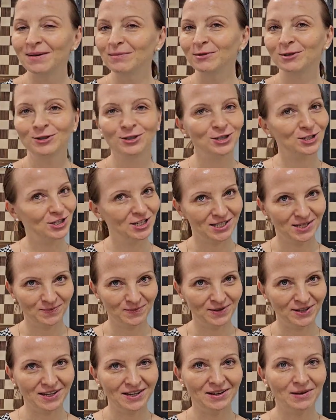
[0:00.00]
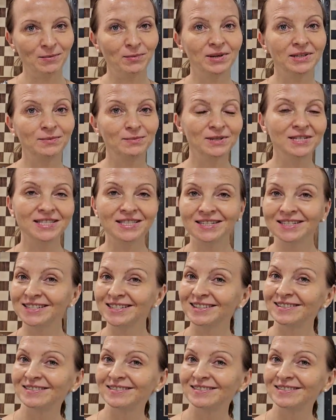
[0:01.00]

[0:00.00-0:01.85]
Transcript: I'm not a chess player. Hmm. But Mr.